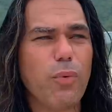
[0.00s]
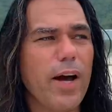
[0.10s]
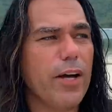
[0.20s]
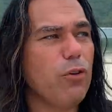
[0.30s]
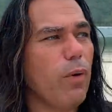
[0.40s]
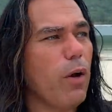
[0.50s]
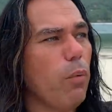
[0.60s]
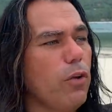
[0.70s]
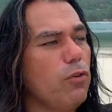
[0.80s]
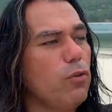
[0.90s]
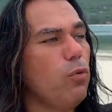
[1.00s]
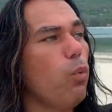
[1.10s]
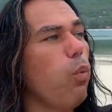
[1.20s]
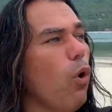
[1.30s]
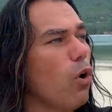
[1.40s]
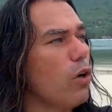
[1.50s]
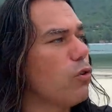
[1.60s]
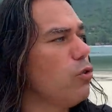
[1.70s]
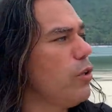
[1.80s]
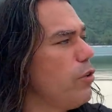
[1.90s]
why do I want to walk
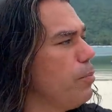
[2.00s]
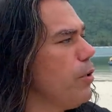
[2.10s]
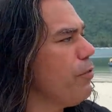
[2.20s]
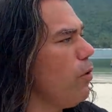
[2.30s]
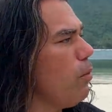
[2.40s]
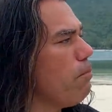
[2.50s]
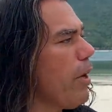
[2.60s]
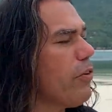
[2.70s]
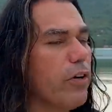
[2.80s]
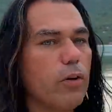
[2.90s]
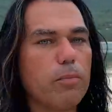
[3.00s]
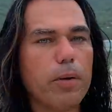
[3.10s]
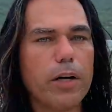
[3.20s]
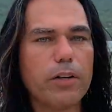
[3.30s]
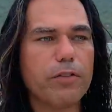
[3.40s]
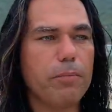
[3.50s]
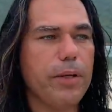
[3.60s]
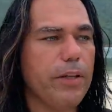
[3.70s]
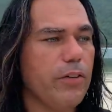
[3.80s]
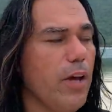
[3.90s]
through this beautiful magical part of the beach